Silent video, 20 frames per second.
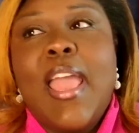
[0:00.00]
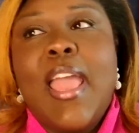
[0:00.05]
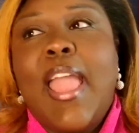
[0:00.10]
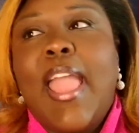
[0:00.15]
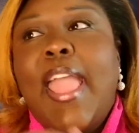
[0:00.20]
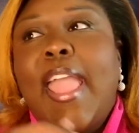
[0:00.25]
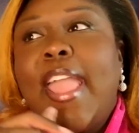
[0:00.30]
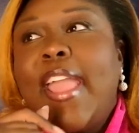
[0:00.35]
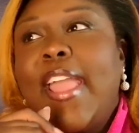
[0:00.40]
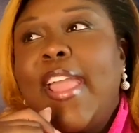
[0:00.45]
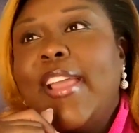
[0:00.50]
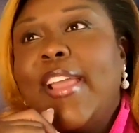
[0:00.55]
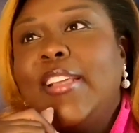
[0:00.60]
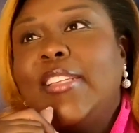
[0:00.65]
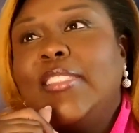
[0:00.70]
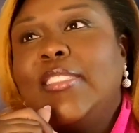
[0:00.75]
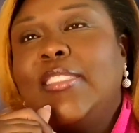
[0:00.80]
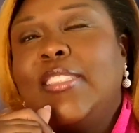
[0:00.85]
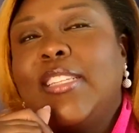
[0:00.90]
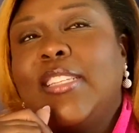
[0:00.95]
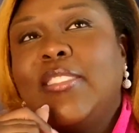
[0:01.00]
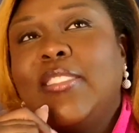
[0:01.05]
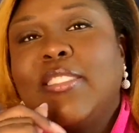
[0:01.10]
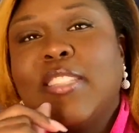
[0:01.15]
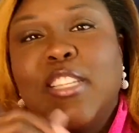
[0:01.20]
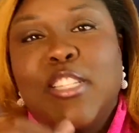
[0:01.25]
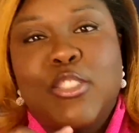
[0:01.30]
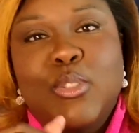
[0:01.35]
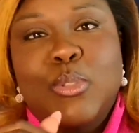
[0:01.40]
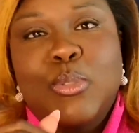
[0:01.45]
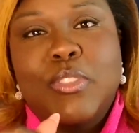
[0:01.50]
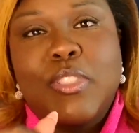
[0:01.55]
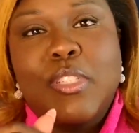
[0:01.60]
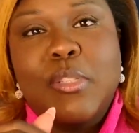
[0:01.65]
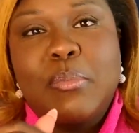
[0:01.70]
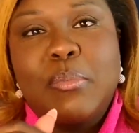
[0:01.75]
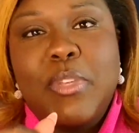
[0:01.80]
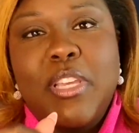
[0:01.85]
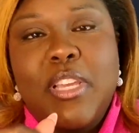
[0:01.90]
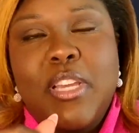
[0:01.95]
And it's
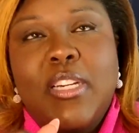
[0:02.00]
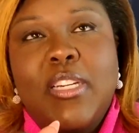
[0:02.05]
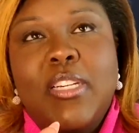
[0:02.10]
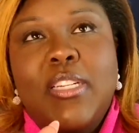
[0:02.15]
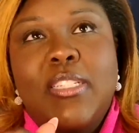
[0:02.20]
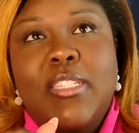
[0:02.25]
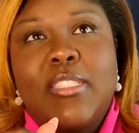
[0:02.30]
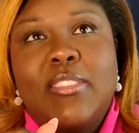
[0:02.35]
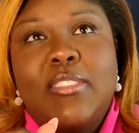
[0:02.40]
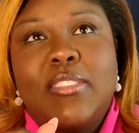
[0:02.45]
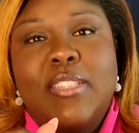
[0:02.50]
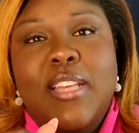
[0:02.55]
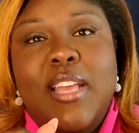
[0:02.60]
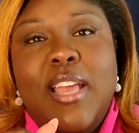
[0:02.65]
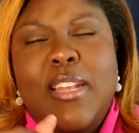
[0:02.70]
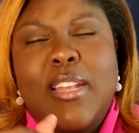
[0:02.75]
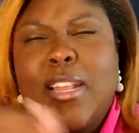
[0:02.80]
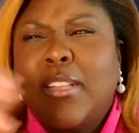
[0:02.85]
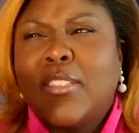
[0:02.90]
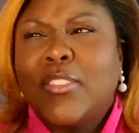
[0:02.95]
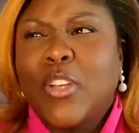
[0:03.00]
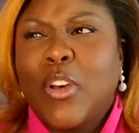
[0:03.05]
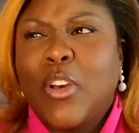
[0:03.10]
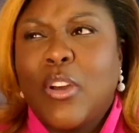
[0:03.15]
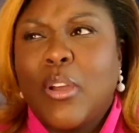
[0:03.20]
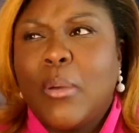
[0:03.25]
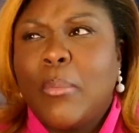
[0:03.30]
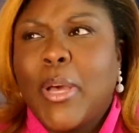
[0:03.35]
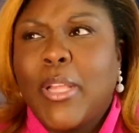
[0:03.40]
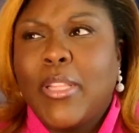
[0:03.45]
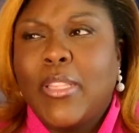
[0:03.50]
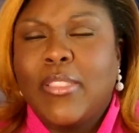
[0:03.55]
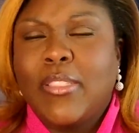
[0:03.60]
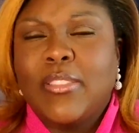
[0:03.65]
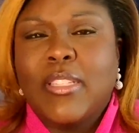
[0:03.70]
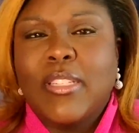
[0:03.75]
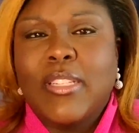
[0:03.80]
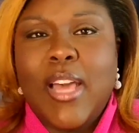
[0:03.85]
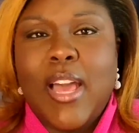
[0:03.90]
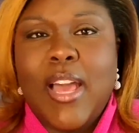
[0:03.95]
interesting because, and I talk about this
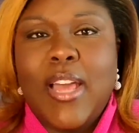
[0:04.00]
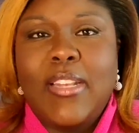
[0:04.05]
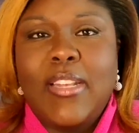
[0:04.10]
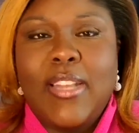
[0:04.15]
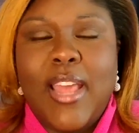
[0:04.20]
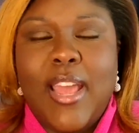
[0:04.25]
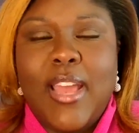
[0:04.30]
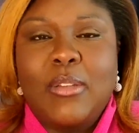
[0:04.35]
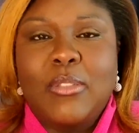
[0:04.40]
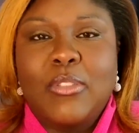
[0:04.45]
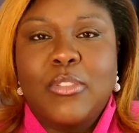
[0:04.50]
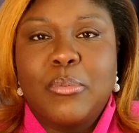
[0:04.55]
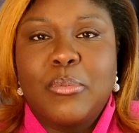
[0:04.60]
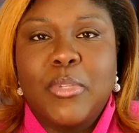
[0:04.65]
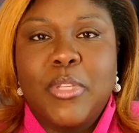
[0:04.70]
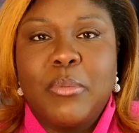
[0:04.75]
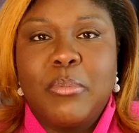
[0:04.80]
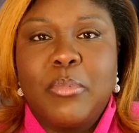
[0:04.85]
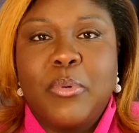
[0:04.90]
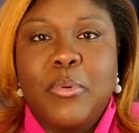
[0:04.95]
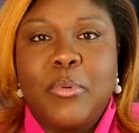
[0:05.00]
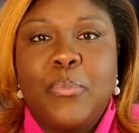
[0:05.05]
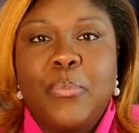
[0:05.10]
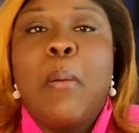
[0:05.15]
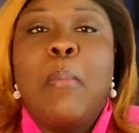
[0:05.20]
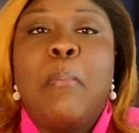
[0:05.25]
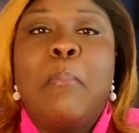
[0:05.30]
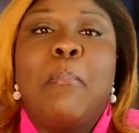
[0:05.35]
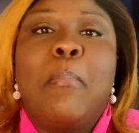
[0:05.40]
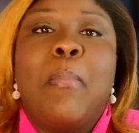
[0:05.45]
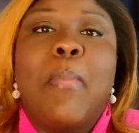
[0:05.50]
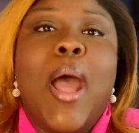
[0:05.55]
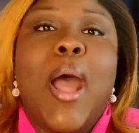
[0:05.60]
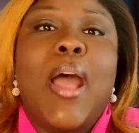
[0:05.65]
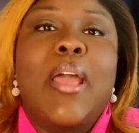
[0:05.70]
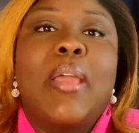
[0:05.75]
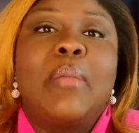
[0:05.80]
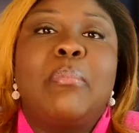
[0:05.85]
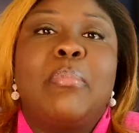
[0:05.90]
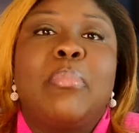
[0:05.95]
a lot now to people,
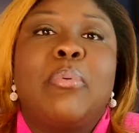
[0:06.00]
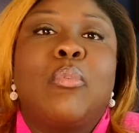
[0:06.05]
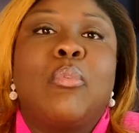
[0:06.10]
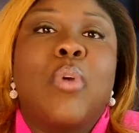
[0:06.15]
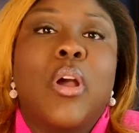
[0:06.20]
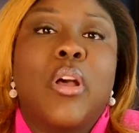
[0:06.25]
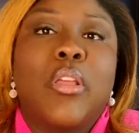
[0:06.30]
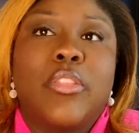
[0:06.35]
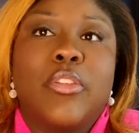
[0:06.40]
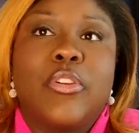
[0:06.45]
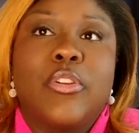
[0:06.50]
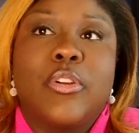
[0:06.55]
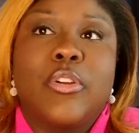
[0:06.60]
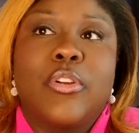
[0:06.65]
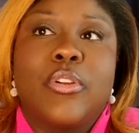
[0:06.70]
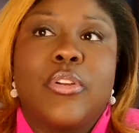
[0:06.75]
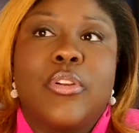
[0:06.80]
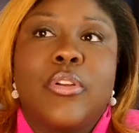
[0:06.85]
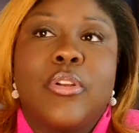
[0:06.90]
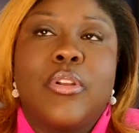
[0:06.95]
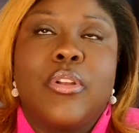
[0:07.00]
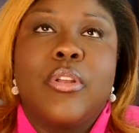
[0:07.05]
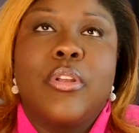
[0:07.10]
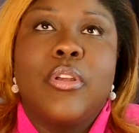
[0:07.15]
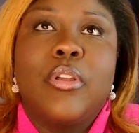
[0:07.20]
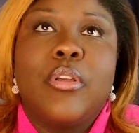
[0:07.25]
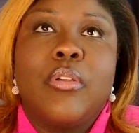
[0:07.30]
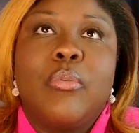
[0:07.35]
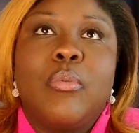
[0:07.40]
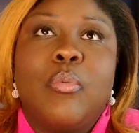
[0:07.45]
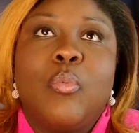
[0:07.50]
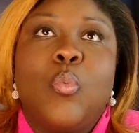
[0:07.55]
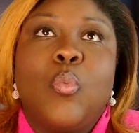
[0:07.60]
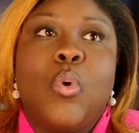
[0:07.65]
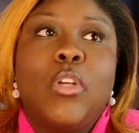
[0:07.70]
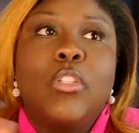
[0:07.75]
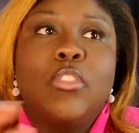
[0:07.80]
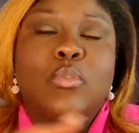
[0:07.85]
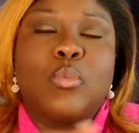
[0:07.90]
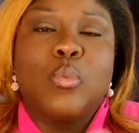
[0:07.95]
my brother
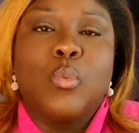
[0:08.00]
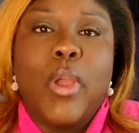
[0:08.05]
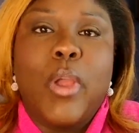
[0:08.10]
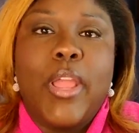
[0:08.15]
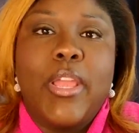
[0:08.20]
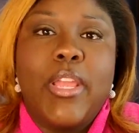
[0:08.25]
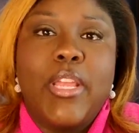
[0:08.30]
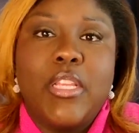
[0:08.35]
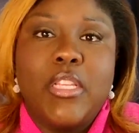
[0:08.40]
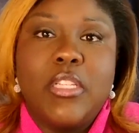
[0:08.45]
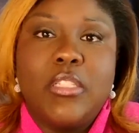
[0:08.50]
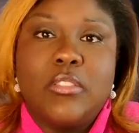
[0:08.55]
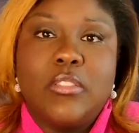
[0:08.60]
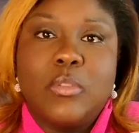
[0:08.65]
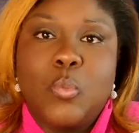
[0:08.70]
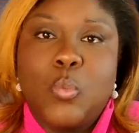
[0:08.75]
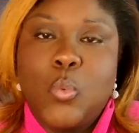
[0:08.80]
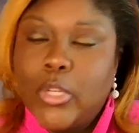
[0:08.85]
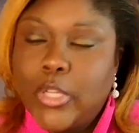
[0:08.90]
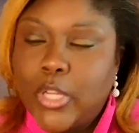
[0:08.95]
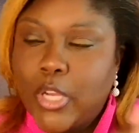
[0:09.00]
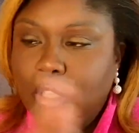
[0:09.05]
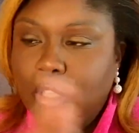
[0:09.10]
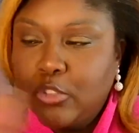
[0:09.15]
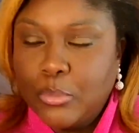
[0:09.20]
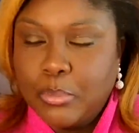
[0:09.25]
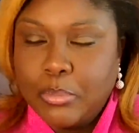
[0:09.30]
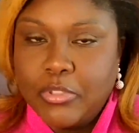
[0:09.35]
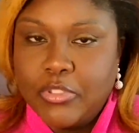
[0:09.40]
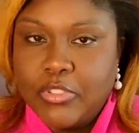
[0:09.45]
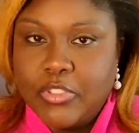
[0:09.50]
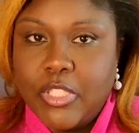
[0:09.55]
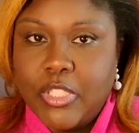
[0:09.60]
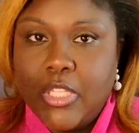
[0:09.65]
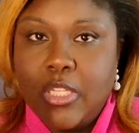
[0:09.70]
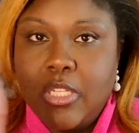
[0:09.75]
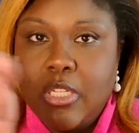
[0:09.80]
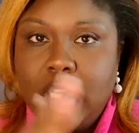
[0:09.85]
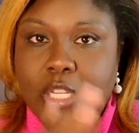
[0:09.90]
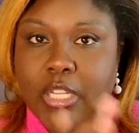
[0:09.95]
was raised
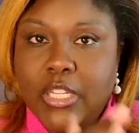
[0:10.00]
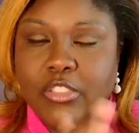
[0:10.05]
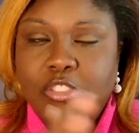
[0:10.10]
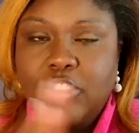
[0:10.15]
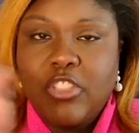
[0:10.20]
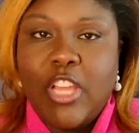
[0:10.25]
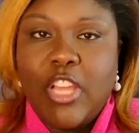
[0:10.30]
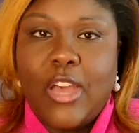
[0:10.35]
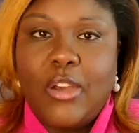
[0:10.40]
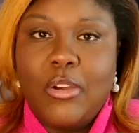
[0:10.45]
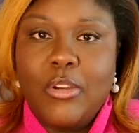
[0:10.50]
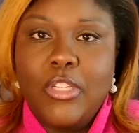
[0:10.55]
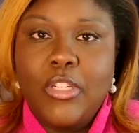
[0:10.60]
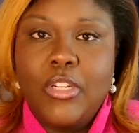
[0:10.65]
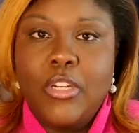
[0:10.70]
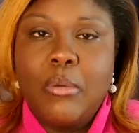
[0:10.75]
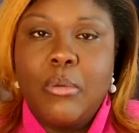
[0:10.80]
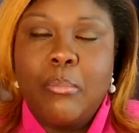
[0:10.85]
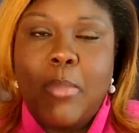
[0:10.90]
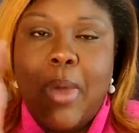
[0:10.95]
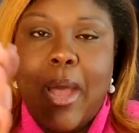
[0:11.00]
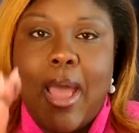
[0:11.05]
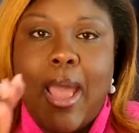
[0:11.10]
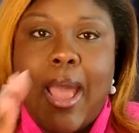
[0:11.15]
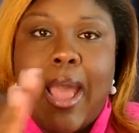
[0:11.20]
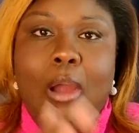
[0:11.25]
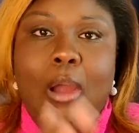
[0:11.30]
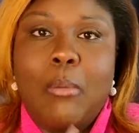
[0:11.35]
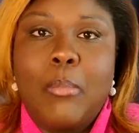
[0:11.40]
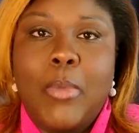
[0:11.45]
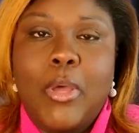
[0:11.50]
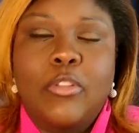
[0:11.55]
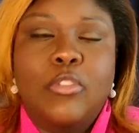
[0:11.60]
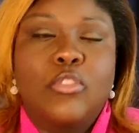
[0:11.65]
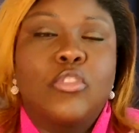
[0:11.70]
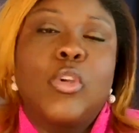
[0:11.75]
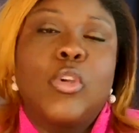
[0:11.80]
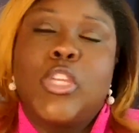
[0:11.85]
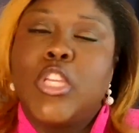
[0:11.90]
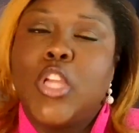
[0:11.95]
100% in his childhood by our mother.
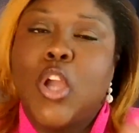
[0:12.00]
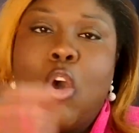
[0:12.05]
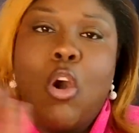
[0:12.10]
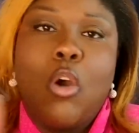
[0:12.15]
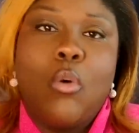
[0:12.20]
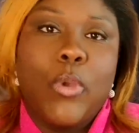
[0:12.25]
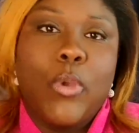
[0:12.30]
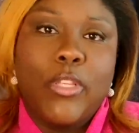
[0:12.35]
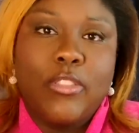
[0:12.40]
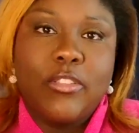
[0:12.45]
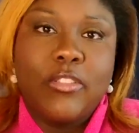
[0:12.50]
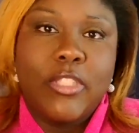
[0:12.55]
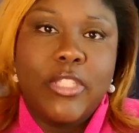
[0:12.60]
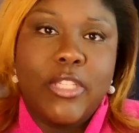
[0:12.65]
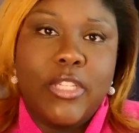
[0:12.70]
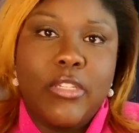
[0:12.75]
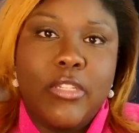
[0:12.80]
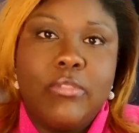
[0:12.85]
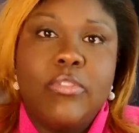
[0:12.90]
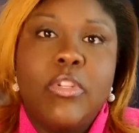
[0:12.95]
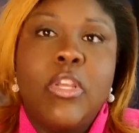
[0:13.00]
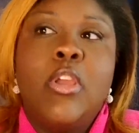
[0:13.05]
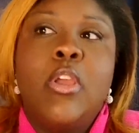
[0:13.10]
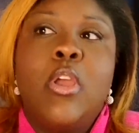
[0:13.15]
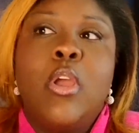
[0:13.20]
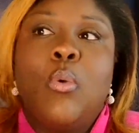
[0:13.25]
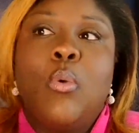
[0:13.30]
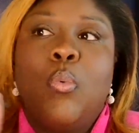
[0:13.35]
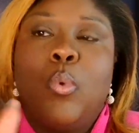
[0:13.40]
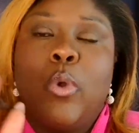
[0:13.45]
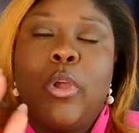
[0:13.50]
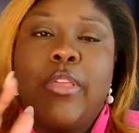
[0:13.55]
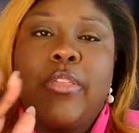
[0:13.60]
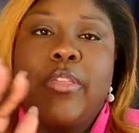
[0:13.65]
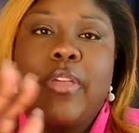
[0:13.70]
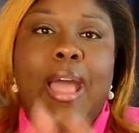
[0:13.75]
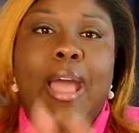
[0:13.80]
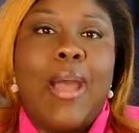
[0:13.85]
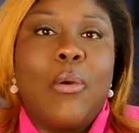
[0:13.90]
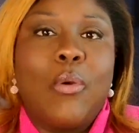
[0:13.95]
So he always lived with
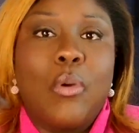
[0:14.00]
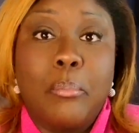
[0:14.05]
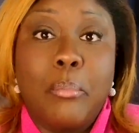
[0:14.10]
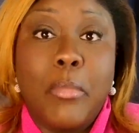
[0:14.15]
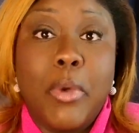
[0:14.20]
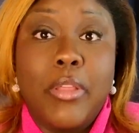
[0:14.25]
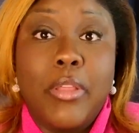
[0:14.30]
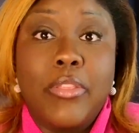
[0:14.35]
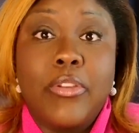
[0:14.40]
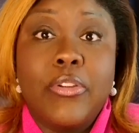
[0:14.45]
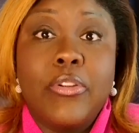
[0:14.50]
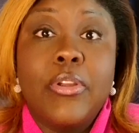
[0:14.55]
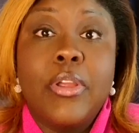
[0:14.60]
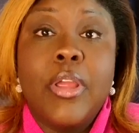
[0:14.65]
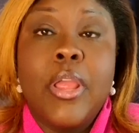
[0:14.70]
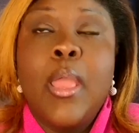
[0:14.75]
our mother.